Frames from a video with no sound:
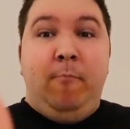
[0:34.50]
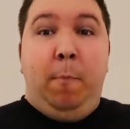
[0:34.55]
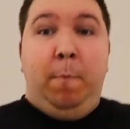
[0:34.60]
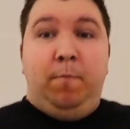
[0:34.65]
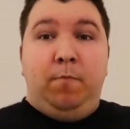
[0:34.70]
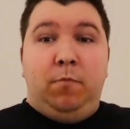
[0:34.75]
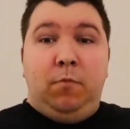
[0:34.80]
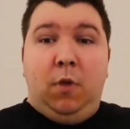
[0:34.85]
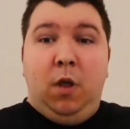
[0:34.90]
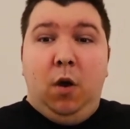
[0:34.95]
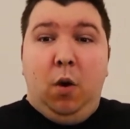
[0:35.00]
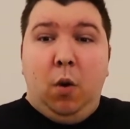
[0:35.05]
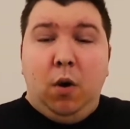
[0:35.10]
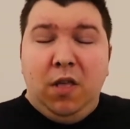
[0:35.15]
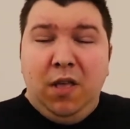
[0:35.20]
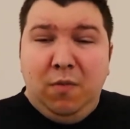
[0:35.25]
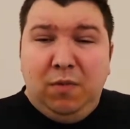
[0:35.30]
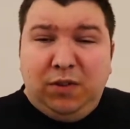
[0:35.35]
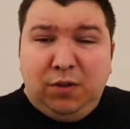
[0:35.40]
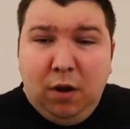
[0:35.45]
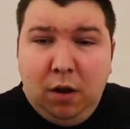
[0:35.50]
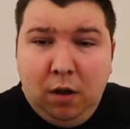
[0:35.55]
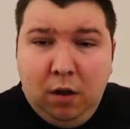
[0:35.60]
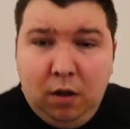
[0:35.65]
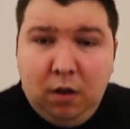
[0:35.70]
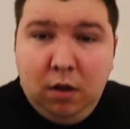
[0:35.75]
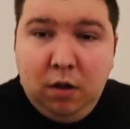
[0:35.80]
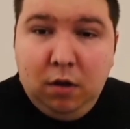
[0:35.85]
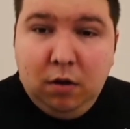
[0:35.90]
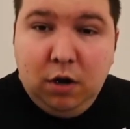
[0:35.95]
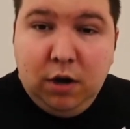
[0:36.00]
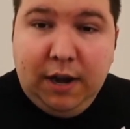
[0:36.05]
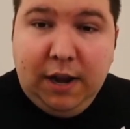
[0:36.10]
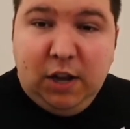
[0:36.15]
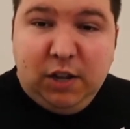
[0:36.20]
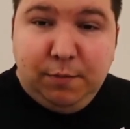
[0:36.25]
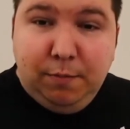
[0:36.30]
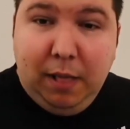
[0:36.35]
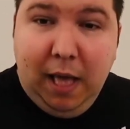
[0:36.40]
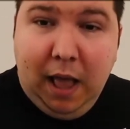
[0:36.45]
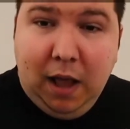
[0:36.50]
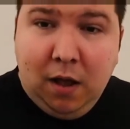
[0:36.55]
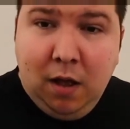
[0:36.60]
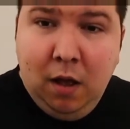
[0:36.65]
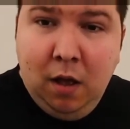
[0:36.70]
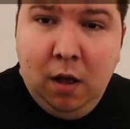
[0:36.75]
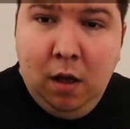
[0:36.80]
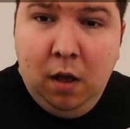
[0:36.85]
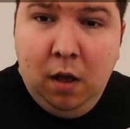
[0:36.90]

Orlin, what's wrong? Your nail's black.